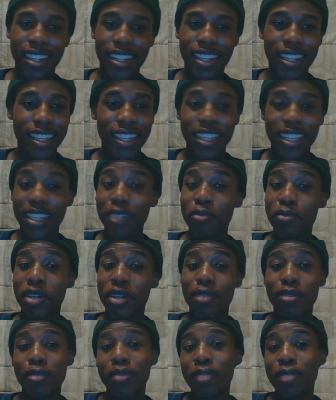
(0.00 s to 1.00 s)
he'd
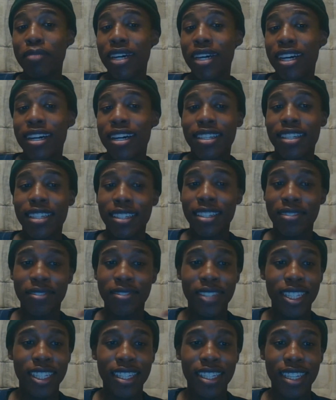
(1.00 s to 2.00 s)
probably beat my ass. If
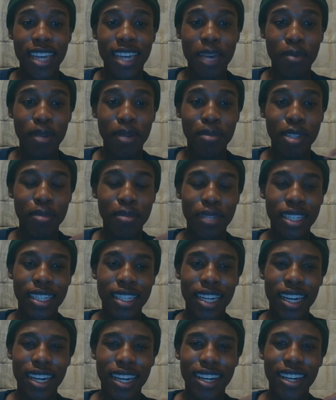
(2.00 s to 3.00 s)
he just came up to me, he's
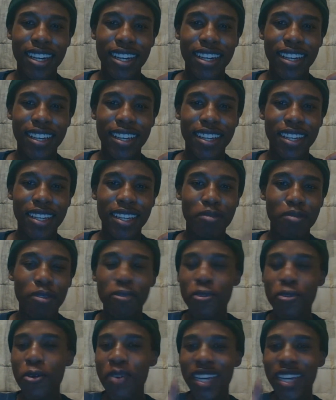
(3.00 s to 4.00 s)
like,
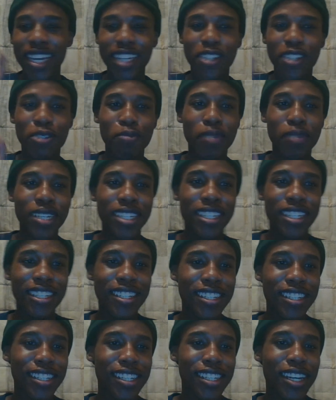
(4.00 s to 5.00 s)
before we get to
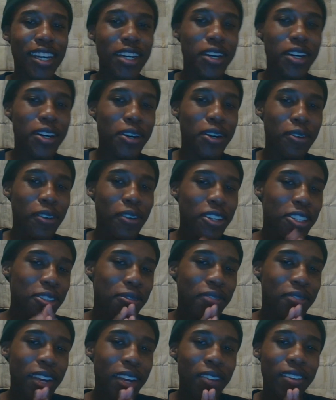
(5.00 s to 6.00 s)
business, what's your
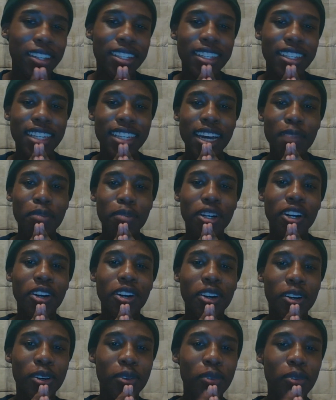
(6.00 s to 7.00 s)
favorite type of
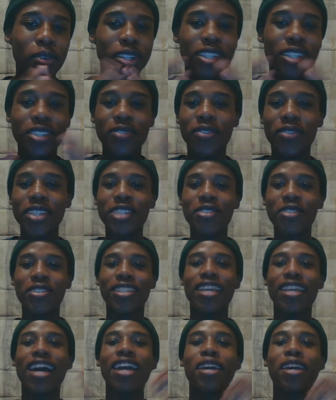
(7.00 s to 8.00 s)
girl? What's your
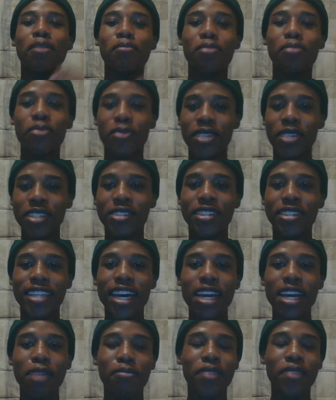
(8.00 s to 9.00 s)
type? What's your
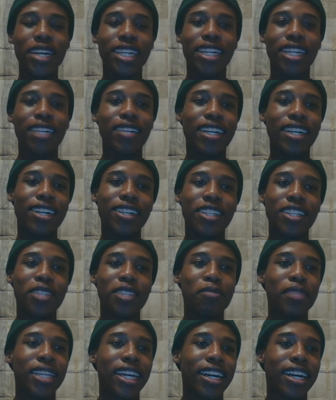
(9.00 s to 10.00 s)
type? And I'll just
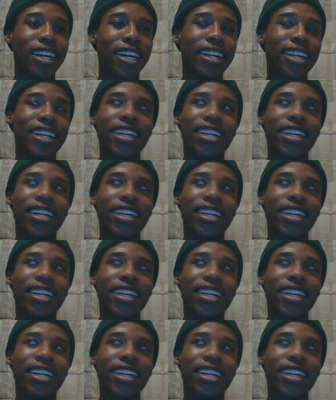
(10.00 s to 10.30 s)
be like,